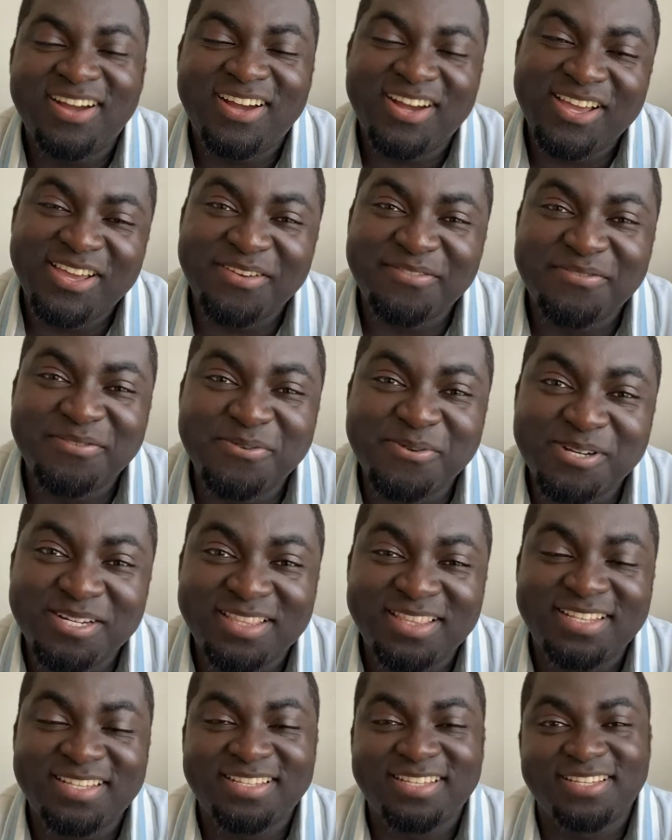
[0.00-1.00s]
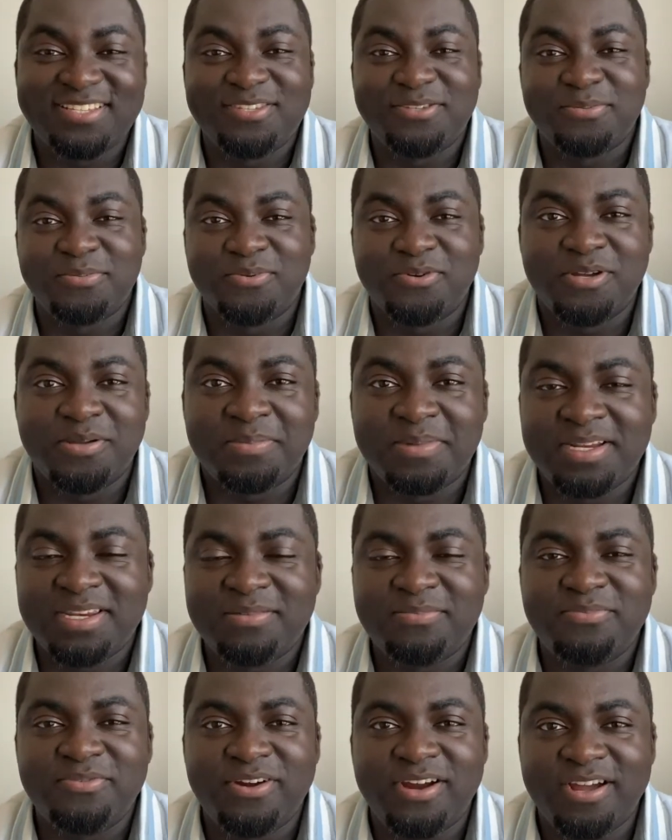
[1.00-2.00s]
Hi everyone, this is your boy
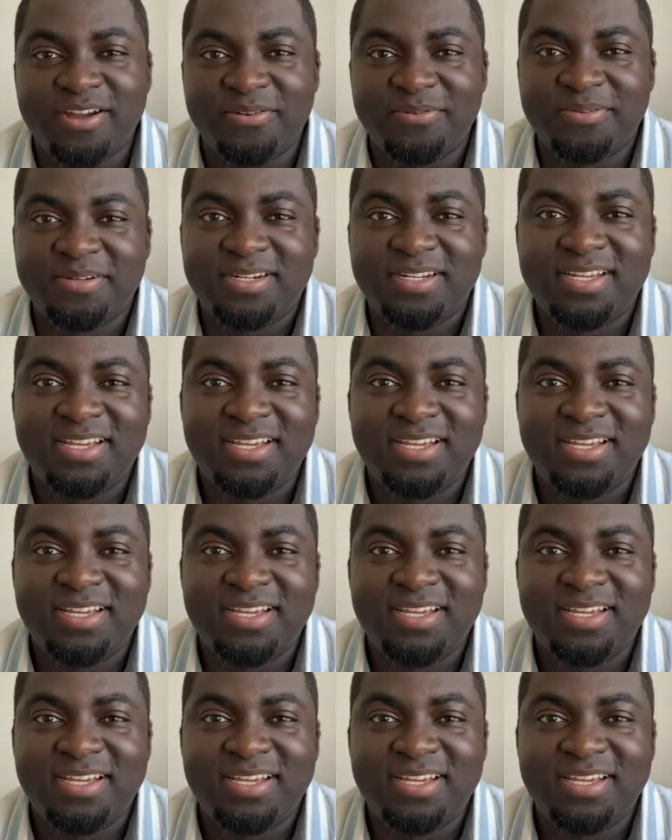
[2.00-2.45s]
Manny Brown,